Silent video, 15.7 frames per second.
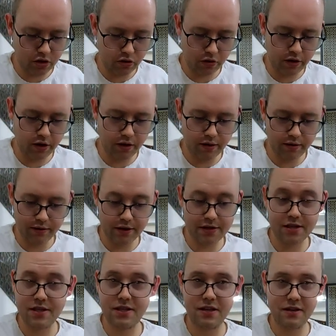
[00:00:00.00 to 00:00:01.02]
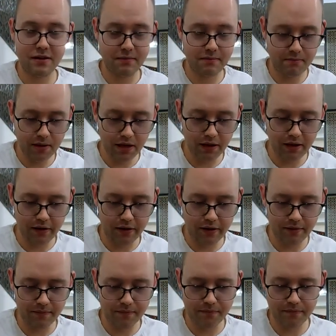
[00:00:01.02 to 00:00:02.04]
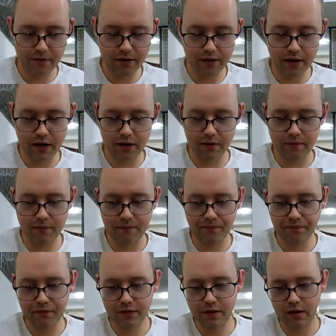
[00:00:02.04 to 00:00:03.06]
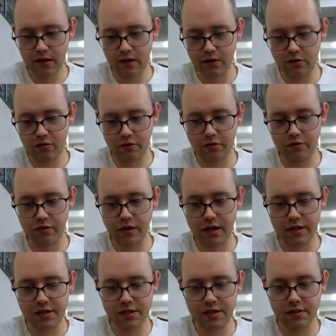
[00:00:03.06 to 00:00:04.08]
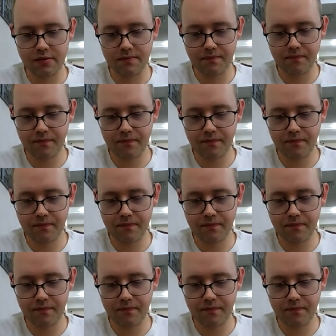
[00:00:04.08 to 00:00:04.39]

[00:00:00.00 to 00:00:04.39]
enjoy this meal here, and then I'll talk to you guys